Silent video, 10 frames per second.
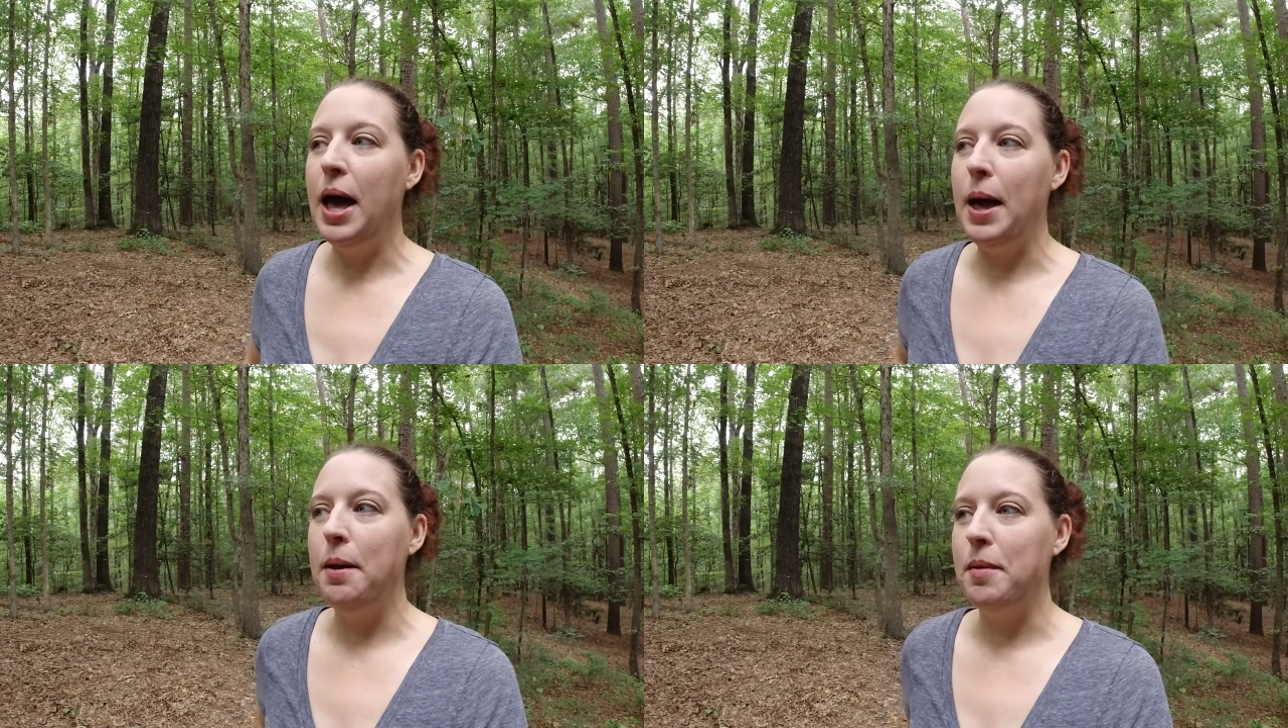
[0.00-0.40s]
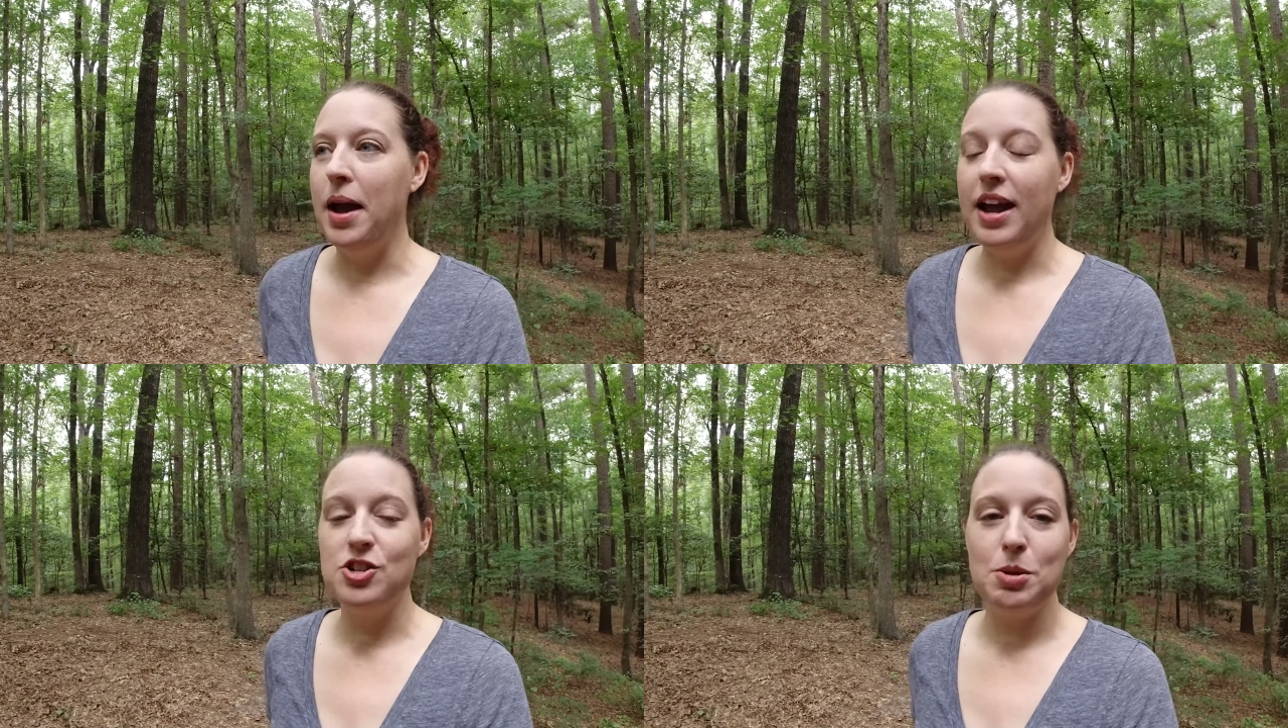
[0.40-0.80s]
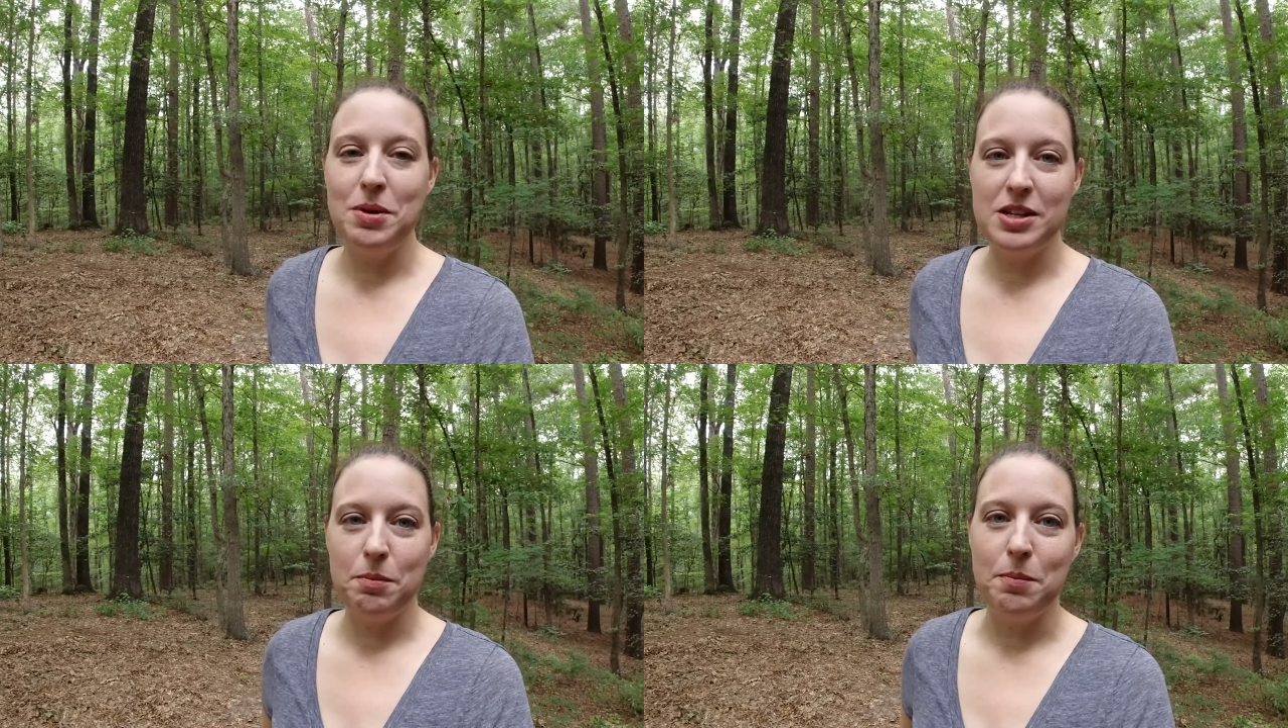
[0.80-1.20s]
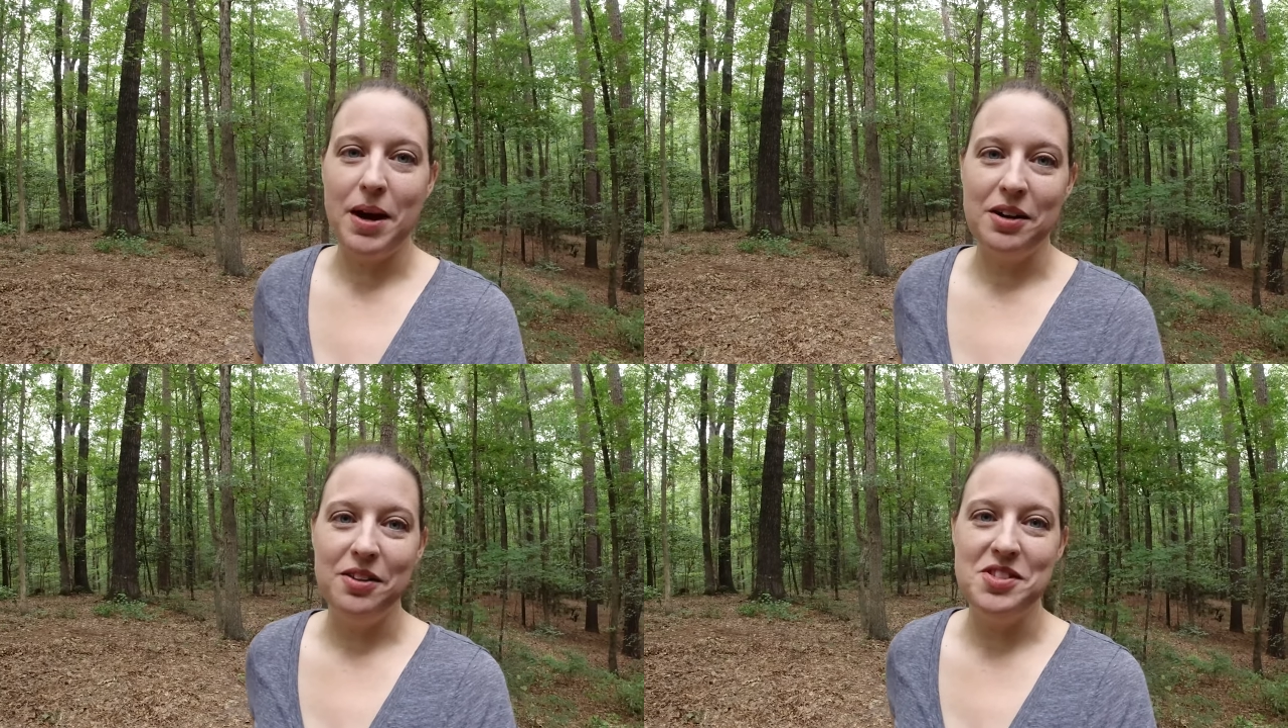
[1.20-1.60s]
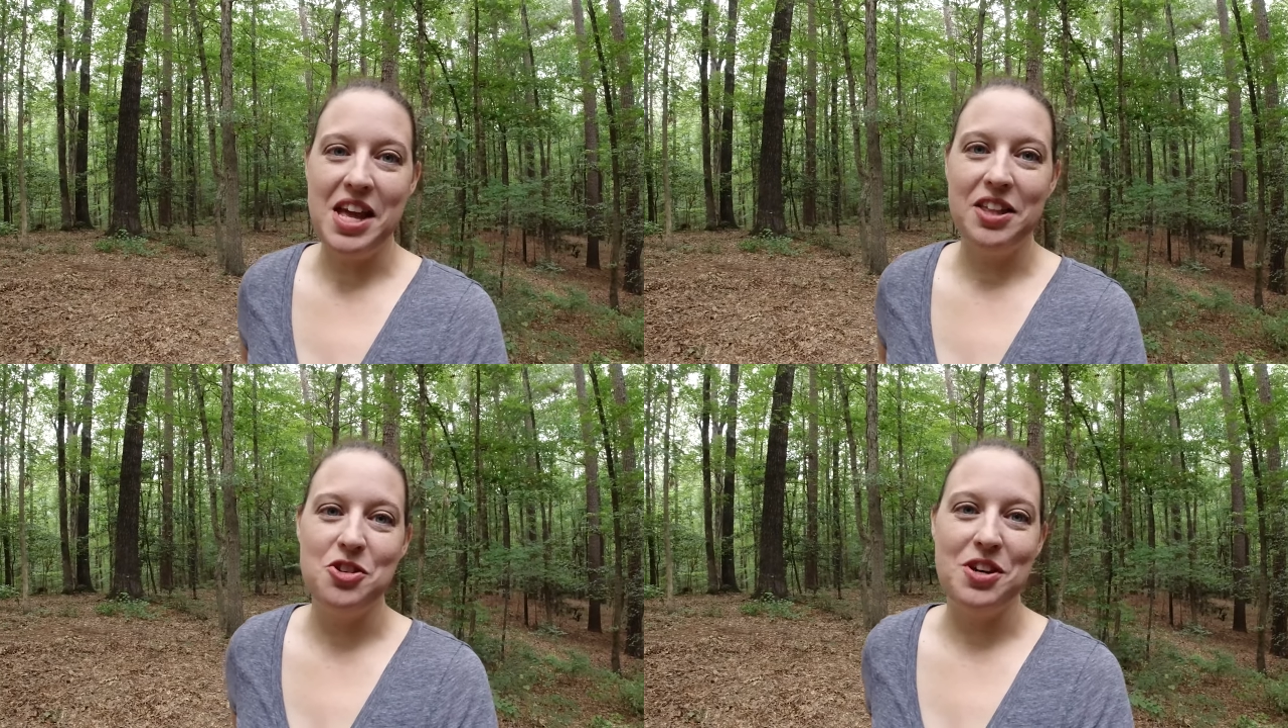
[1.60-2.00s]
I actually picked up a bottle of
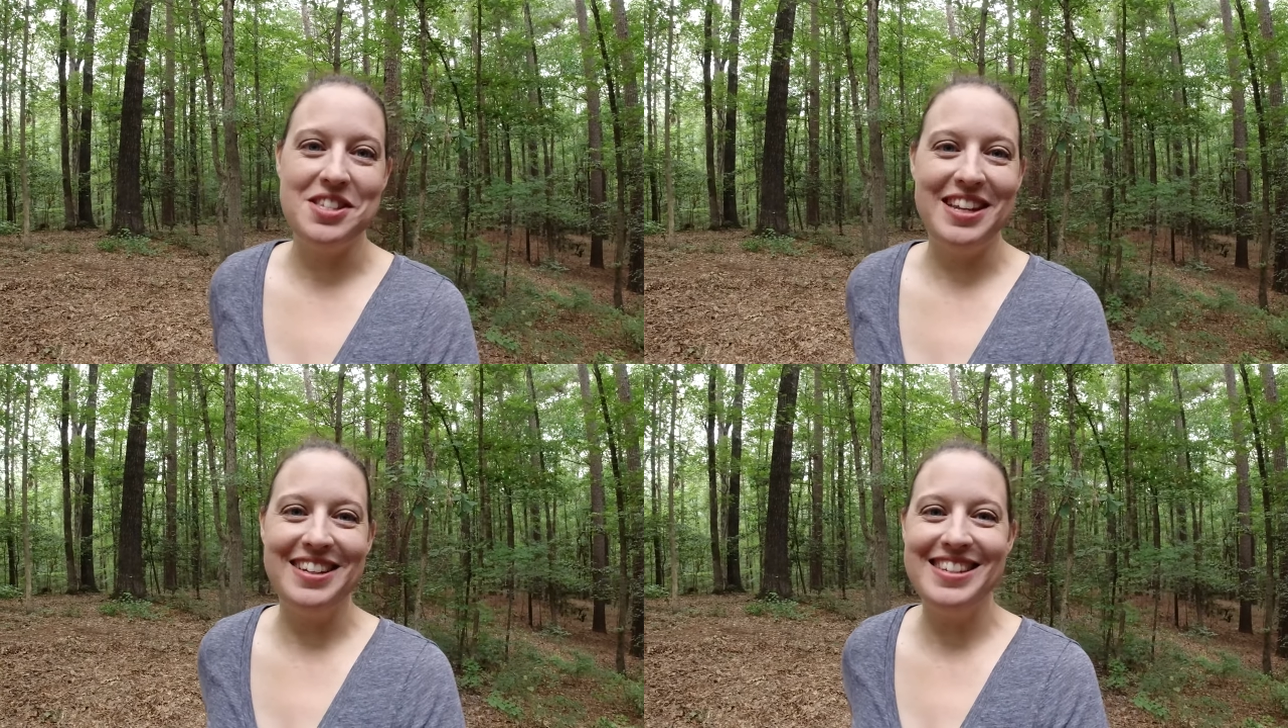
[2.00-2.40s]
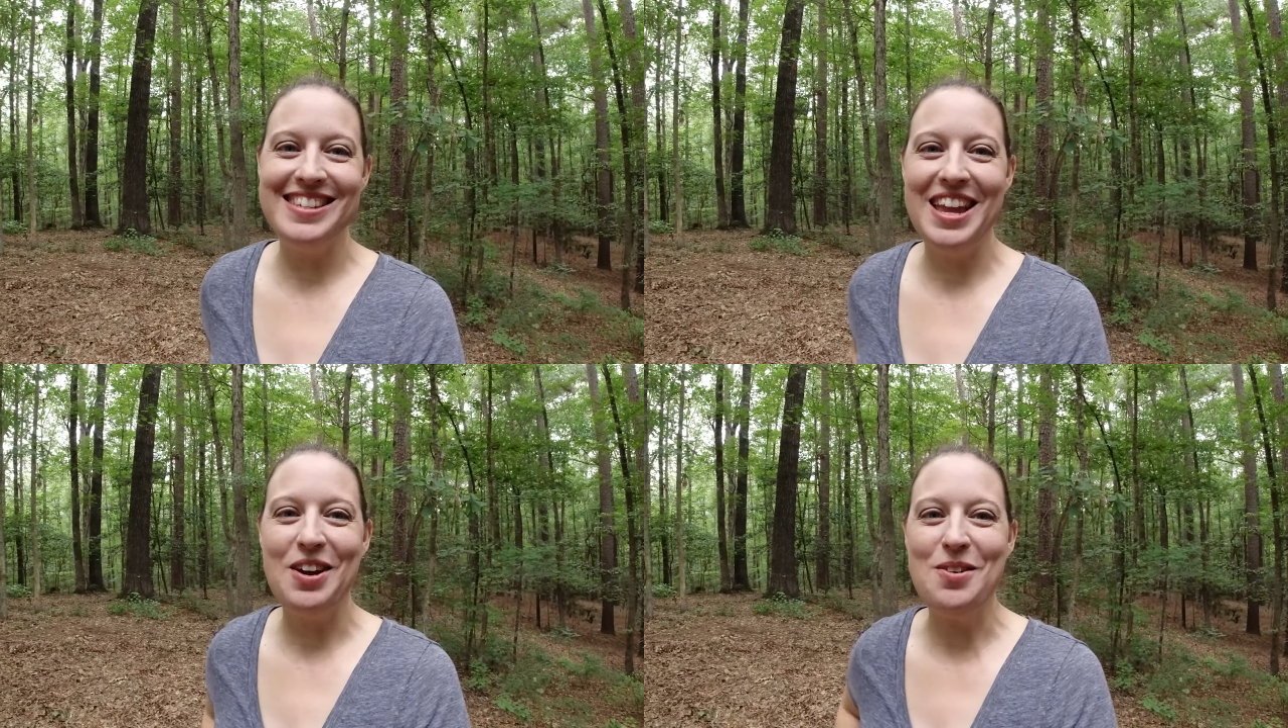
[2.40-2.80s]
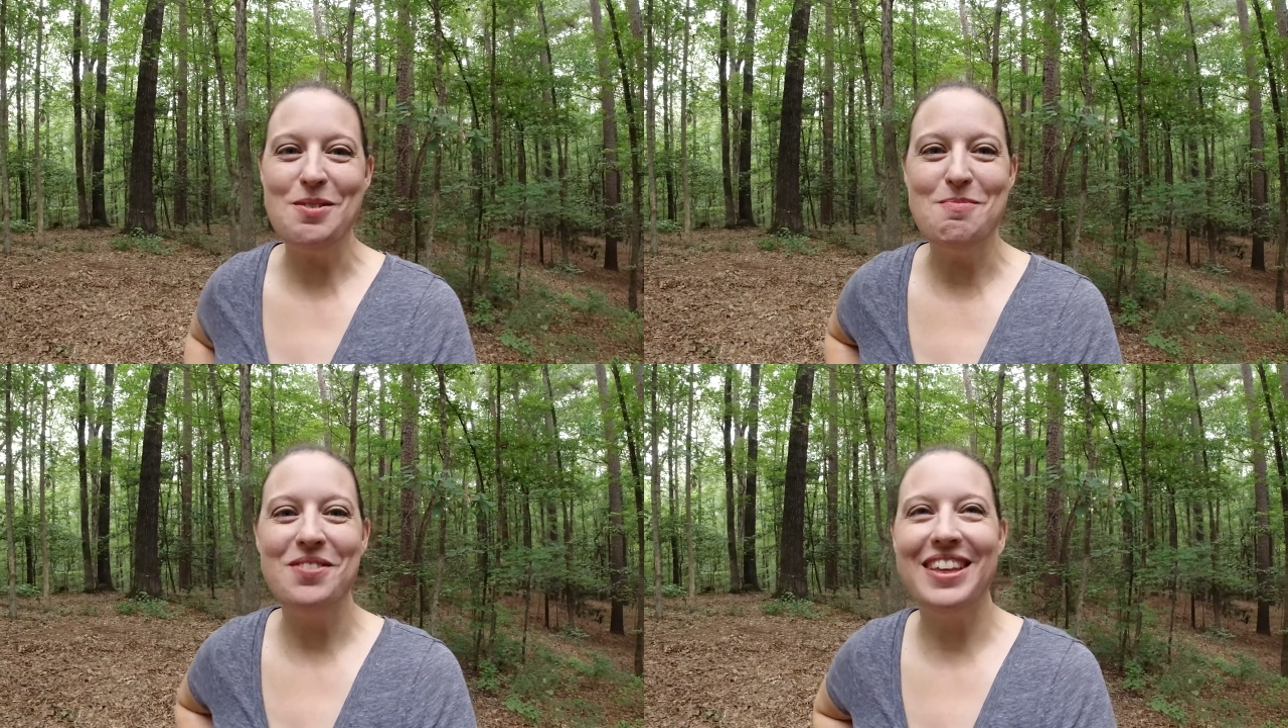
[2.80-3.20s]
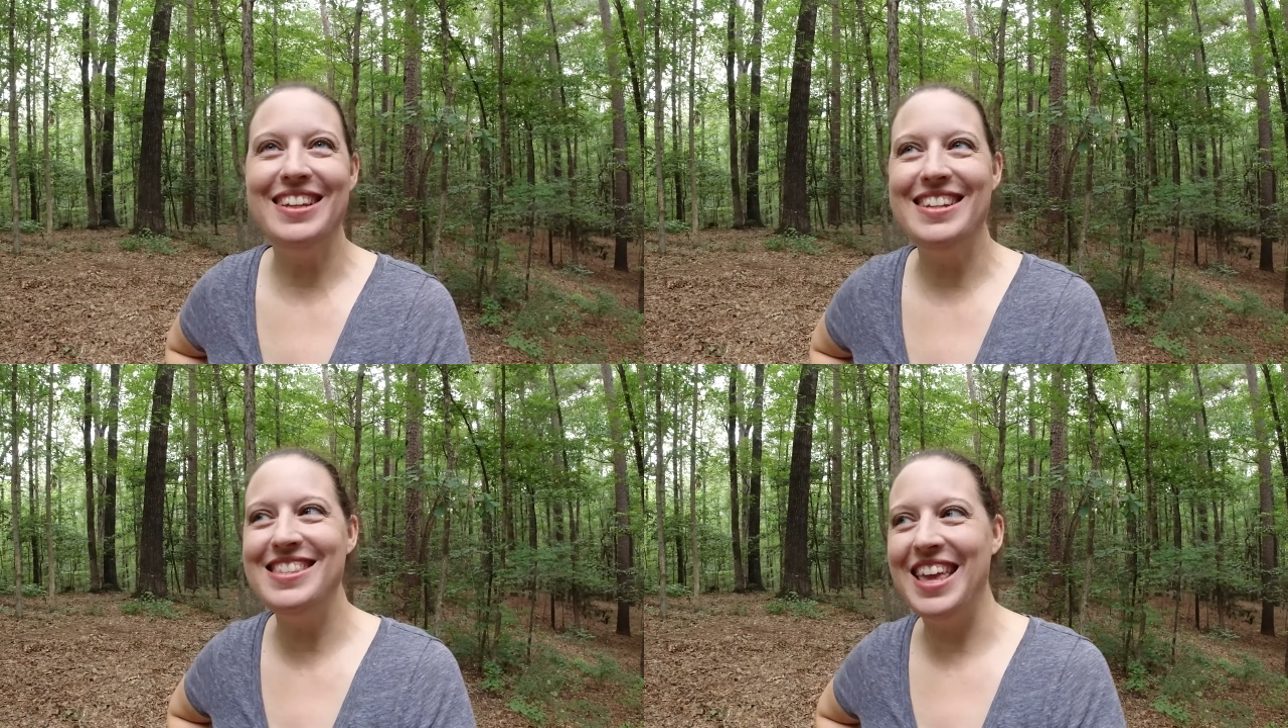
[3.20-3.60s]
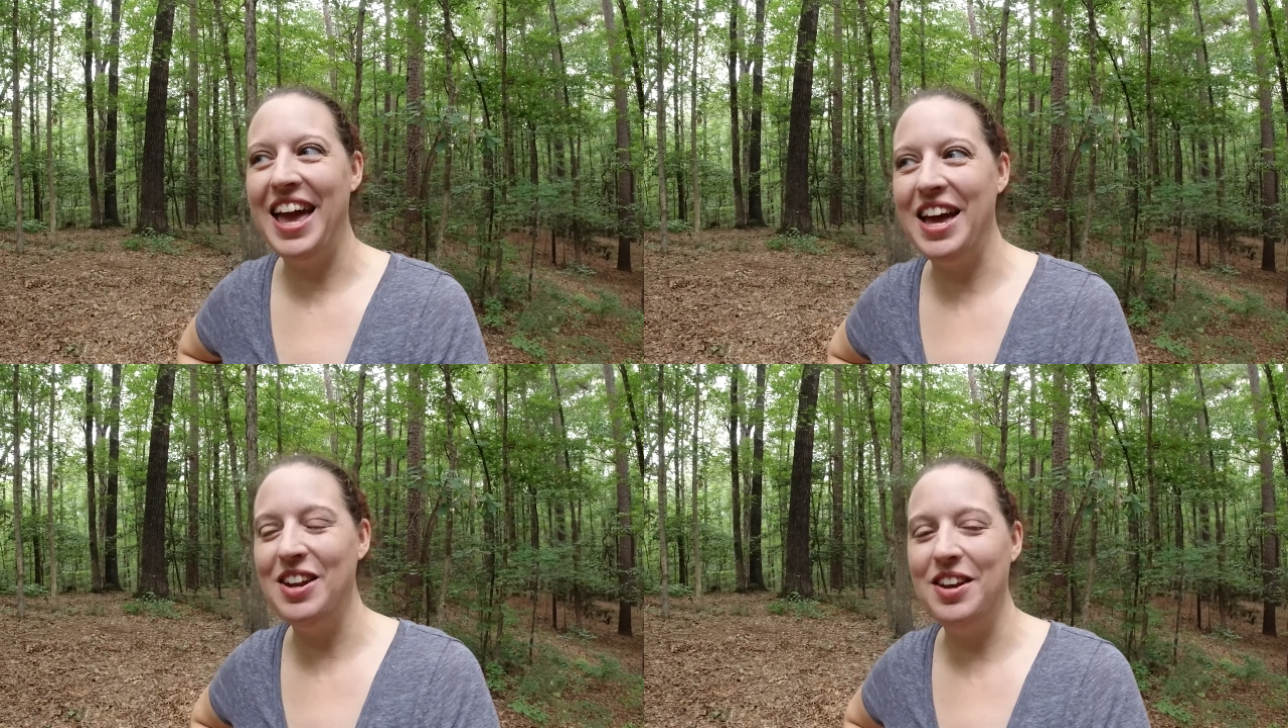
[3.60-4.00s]
salad dressing to take home because they
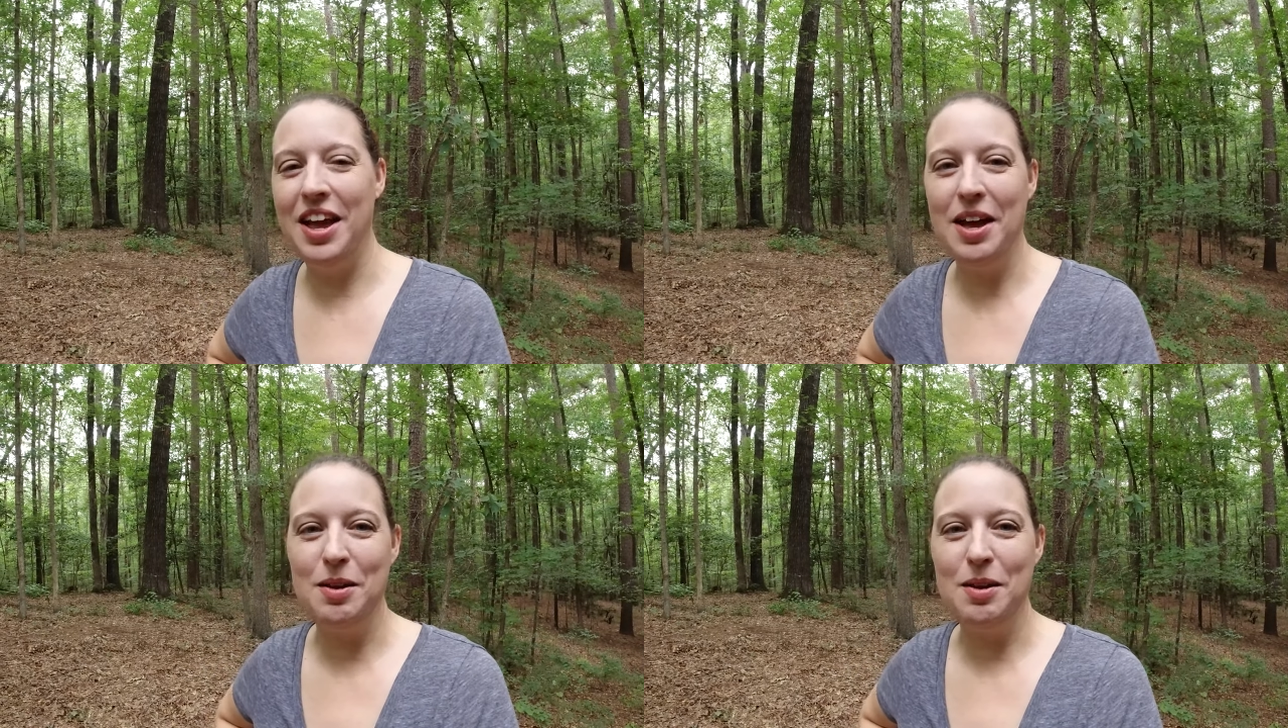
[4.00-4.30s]
had